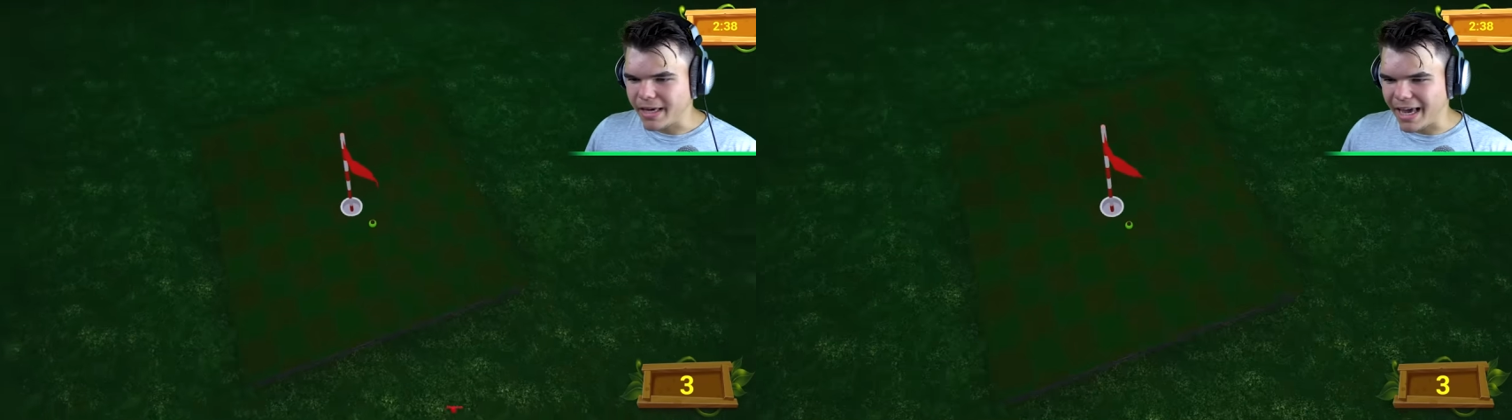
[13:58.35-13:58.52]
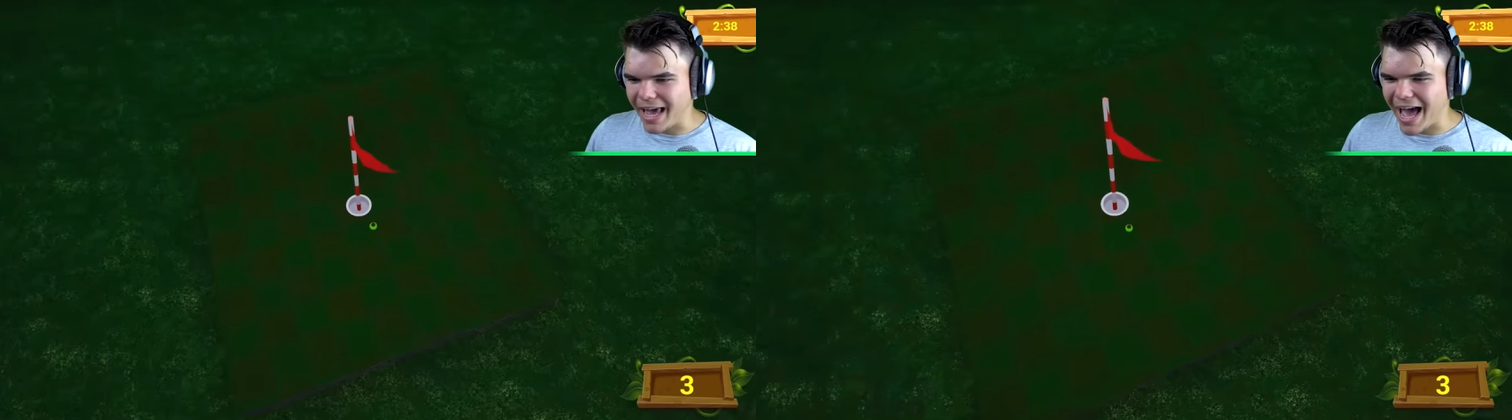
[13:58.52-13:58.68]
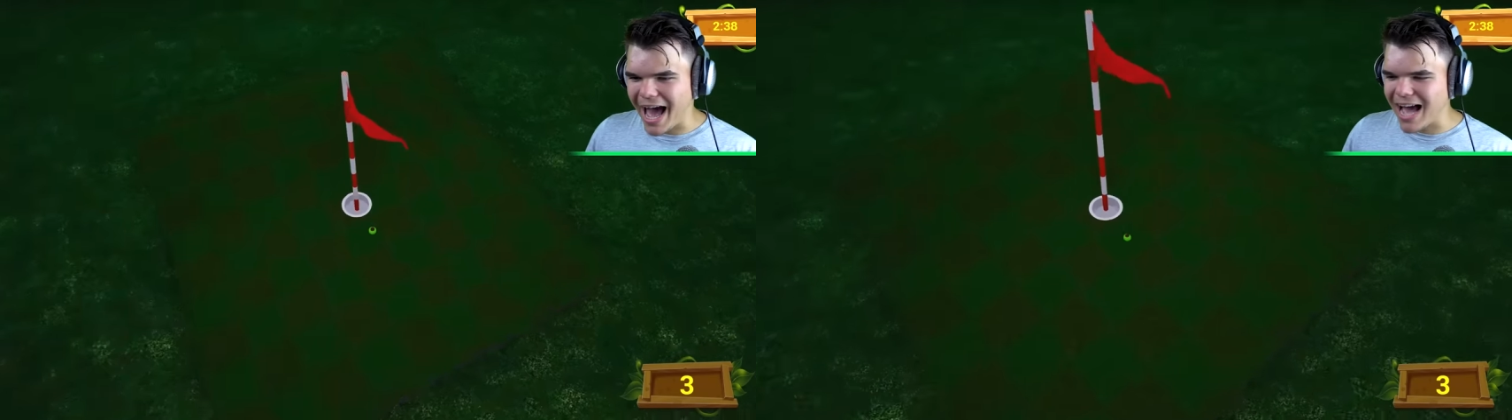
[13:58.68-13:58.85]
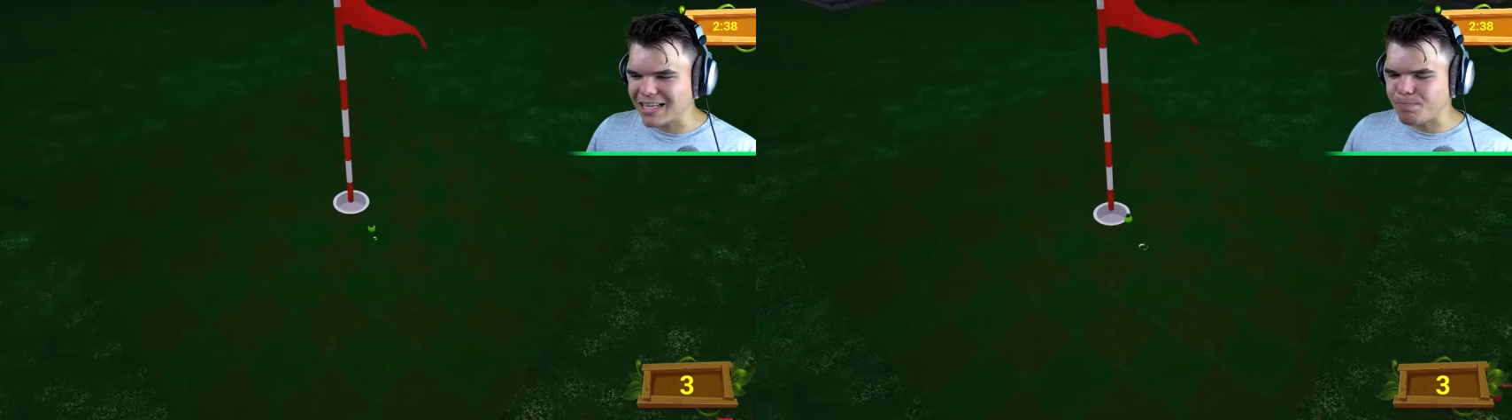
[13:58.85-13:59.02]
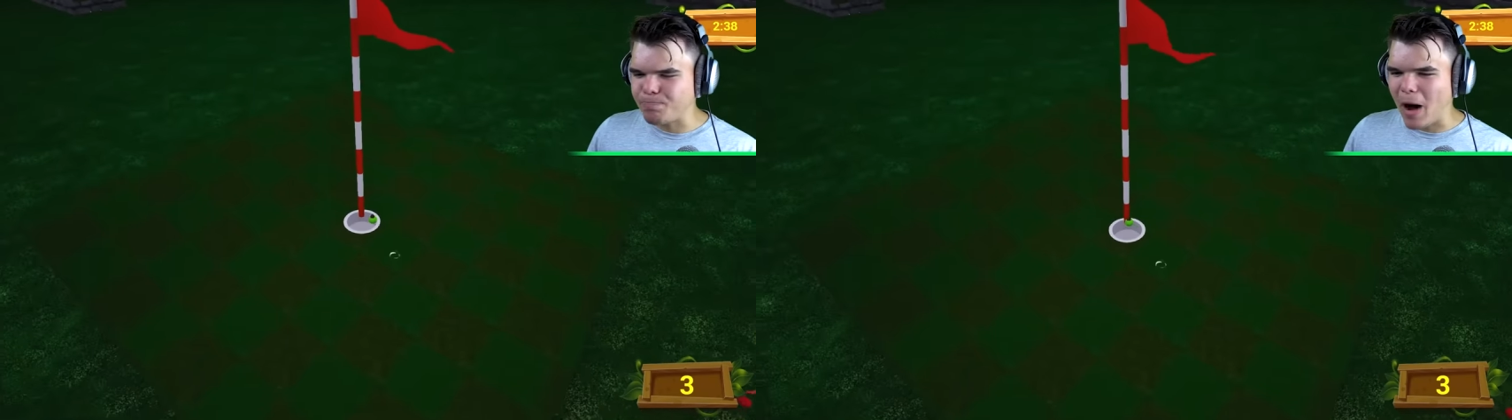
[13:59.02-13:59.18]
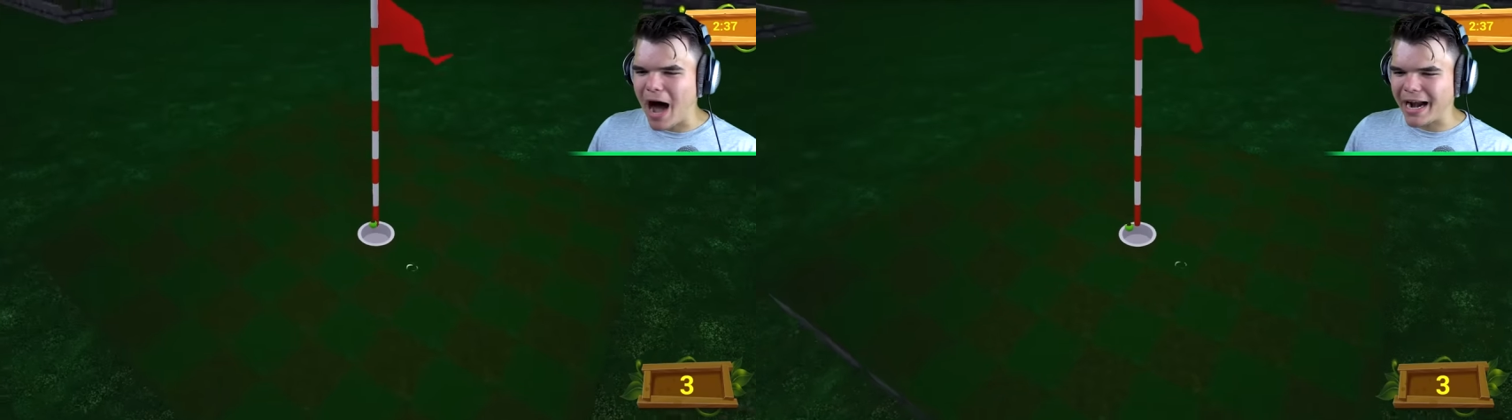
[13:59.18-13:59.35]
Yes,
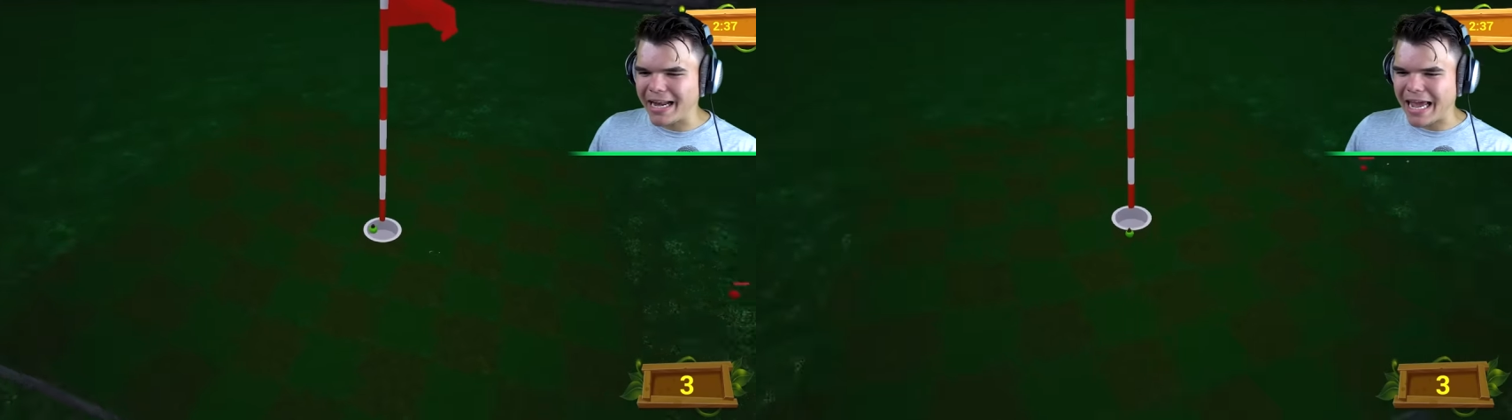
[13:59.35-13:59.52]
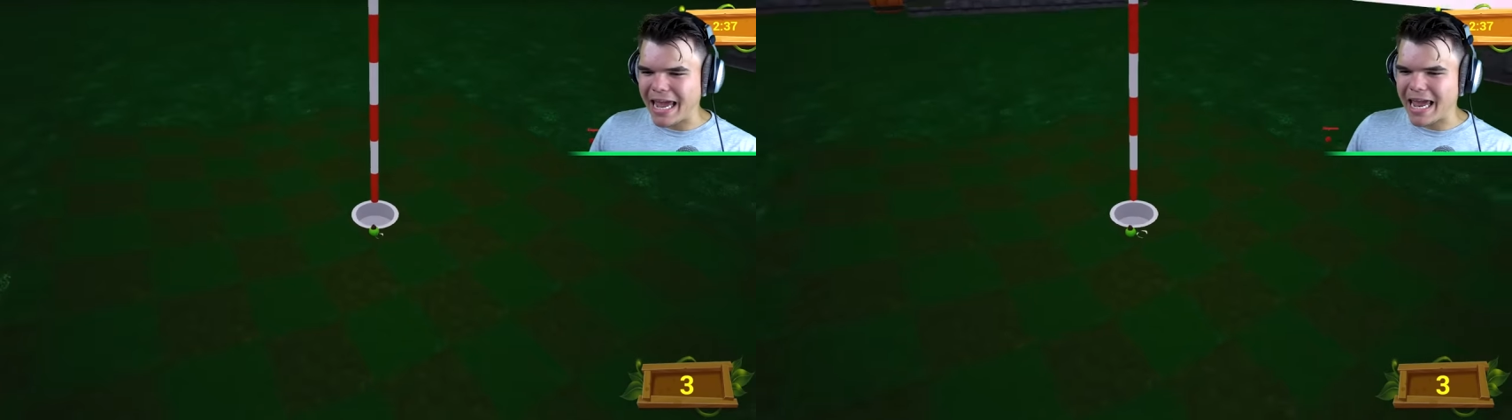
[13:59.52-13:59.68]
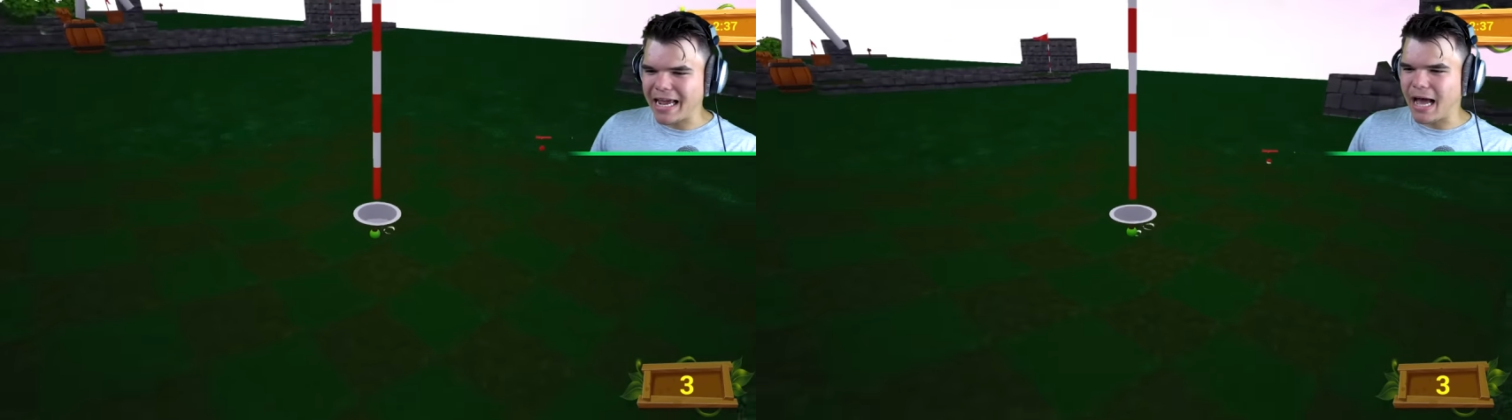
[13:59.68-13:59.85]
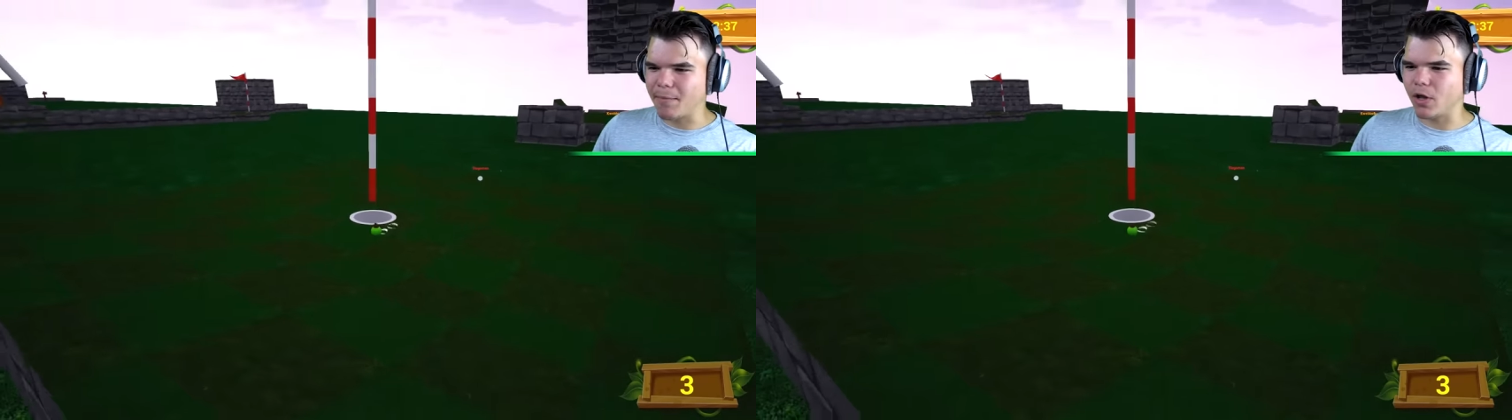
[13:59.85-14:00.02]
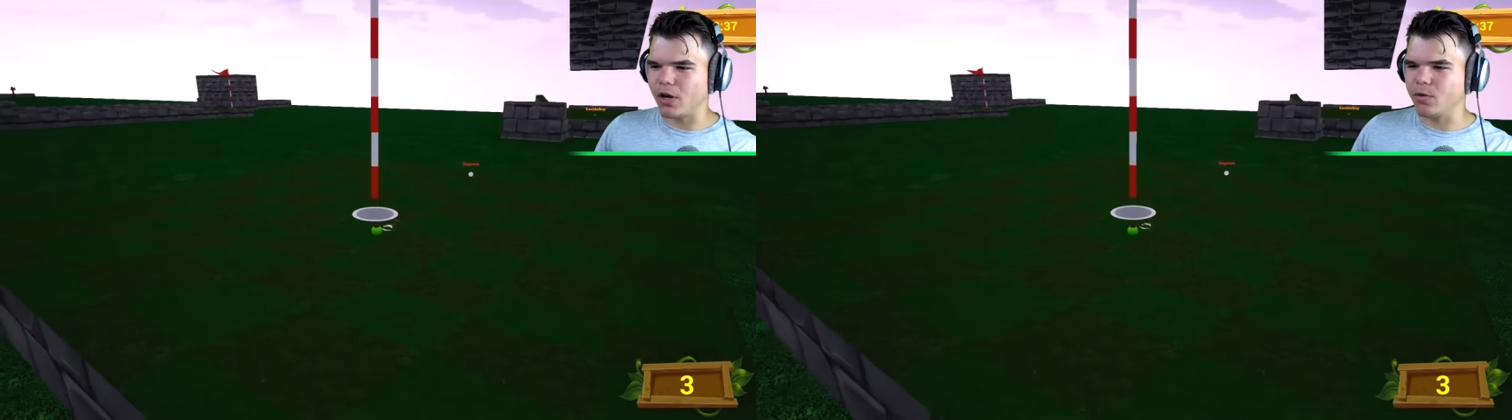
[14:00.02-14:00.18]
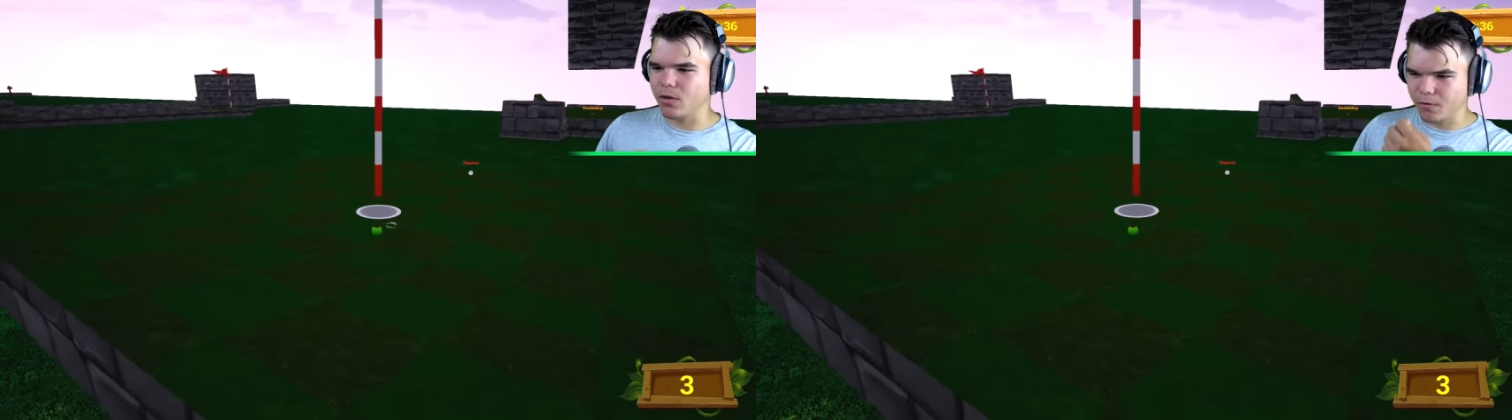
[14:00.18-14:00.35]
buddy! I'm
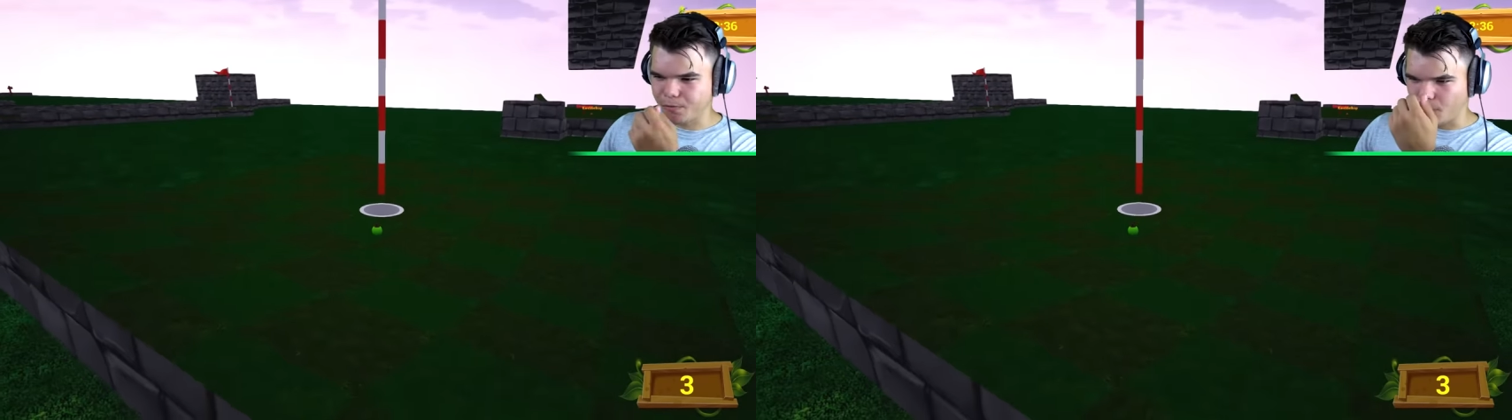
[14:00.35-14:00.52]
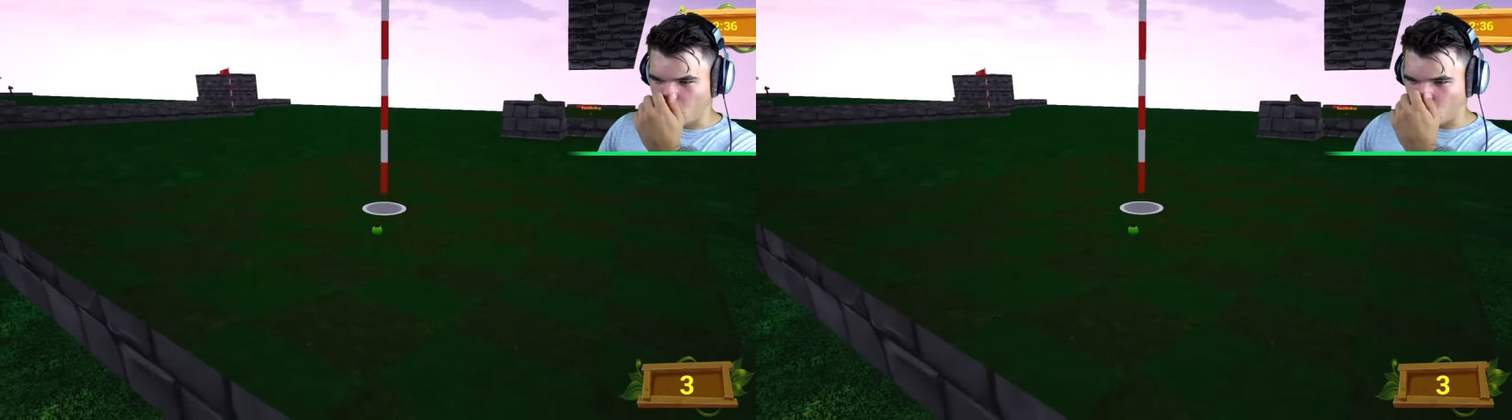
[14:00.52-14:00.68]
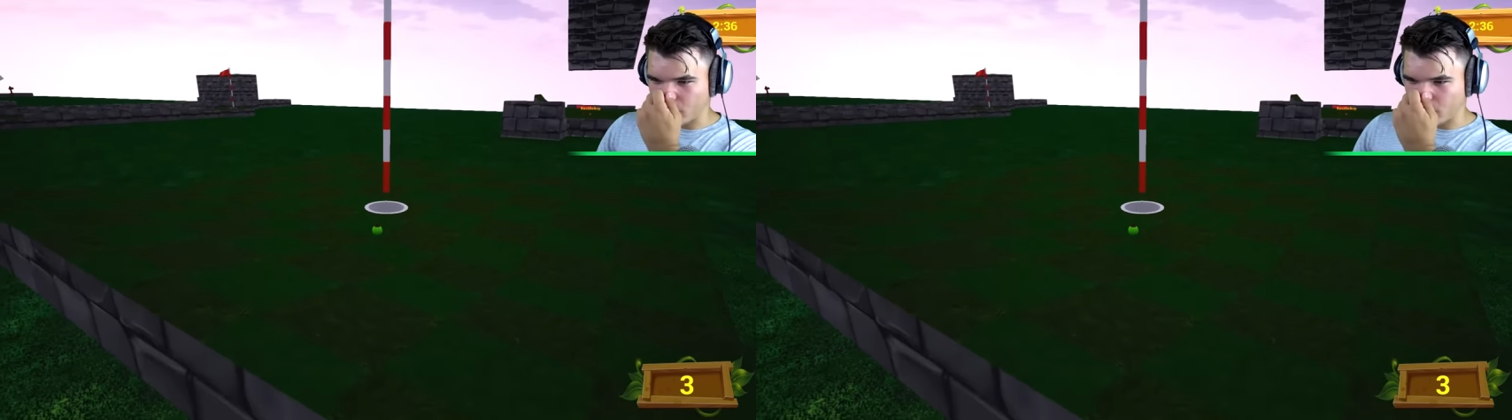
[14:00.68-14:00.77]
gonna do it in four.